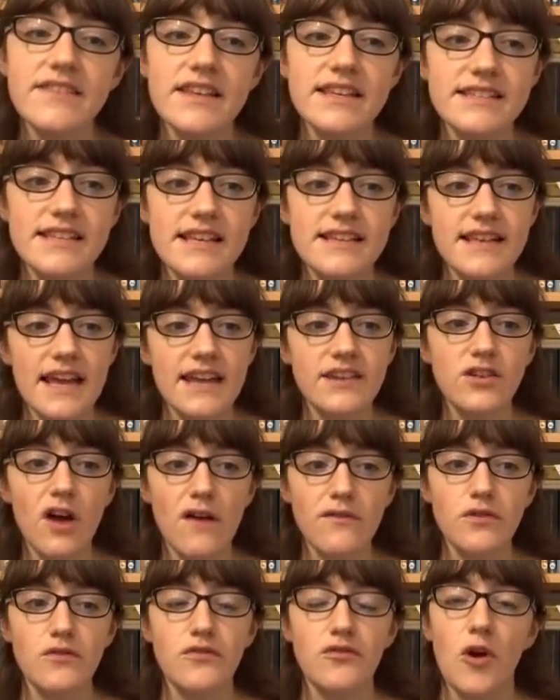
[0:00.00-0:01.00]
This is a
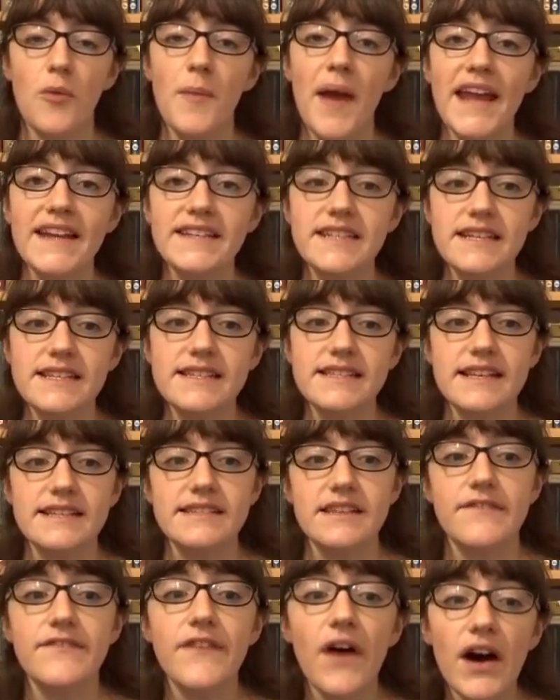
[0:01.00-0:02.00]
novel from
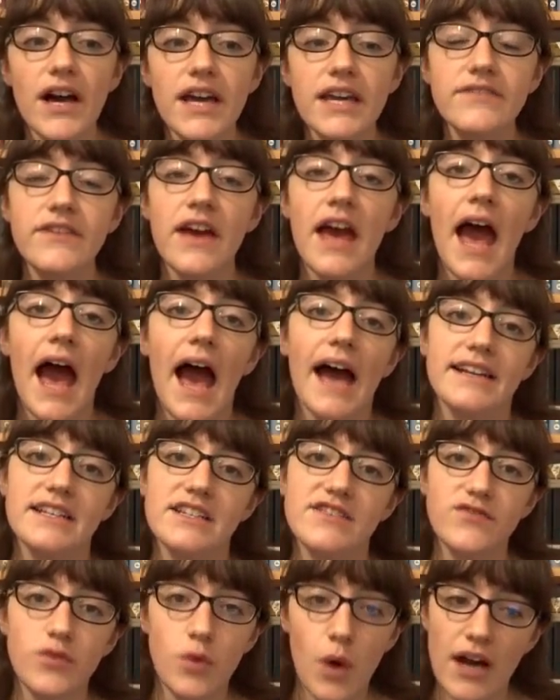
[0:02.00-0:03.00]
1865 and
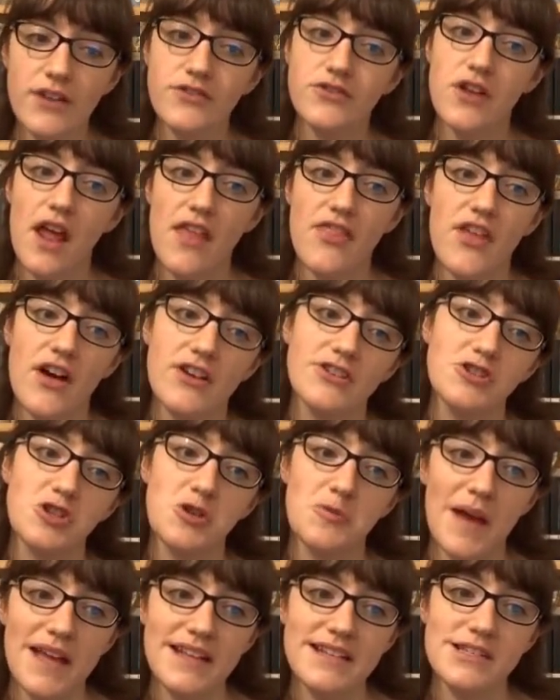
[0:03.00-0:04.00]
is
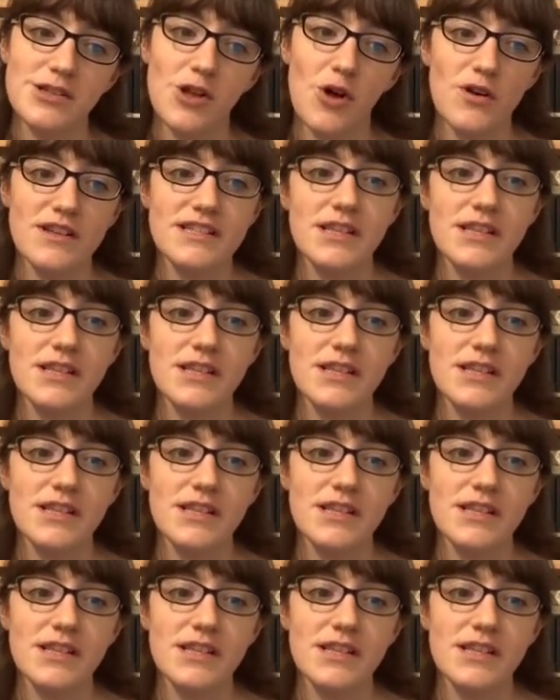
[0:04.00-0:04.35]
432 pages long,